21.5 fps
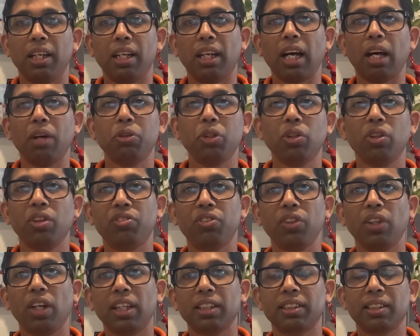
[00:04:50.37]
Now you
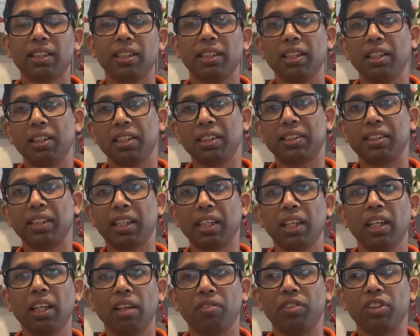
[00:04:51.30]
have to ask in the
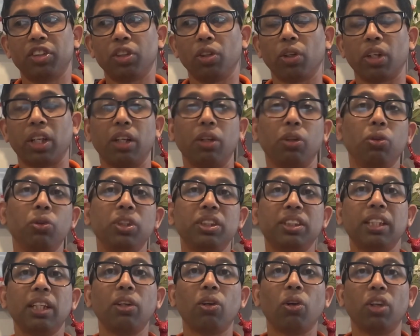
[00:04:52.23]
second levels, okay, who
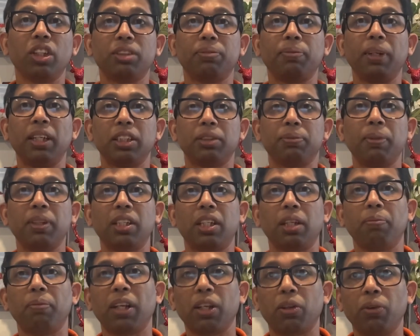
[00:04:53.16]
is the knowledge management team?